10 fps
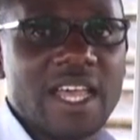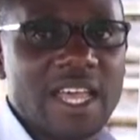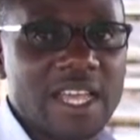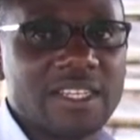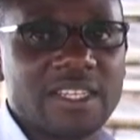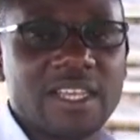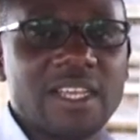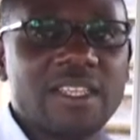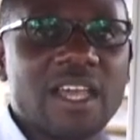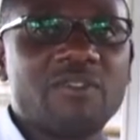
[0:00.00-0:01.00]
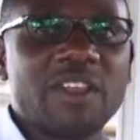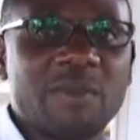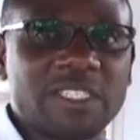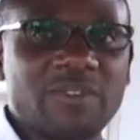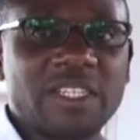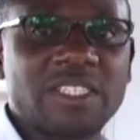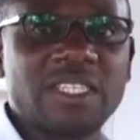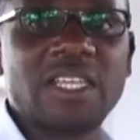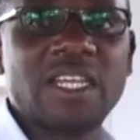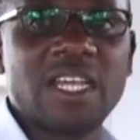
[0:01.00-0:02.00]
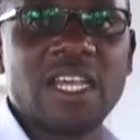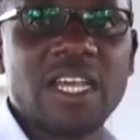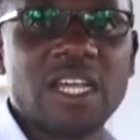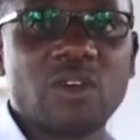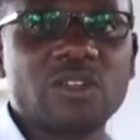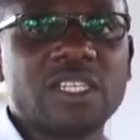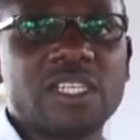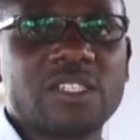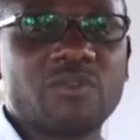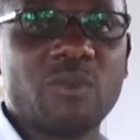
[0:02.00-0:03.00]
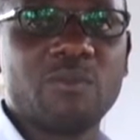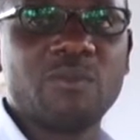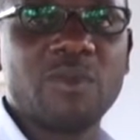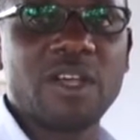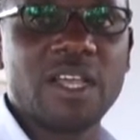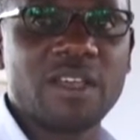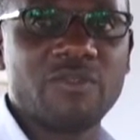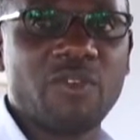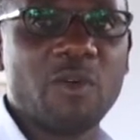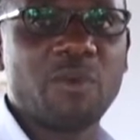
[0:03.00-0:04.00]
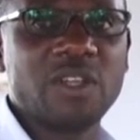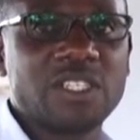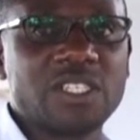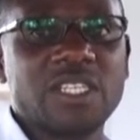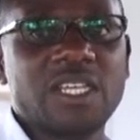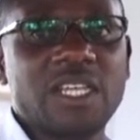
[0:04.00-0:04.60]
and the average butterfat content is from 4.2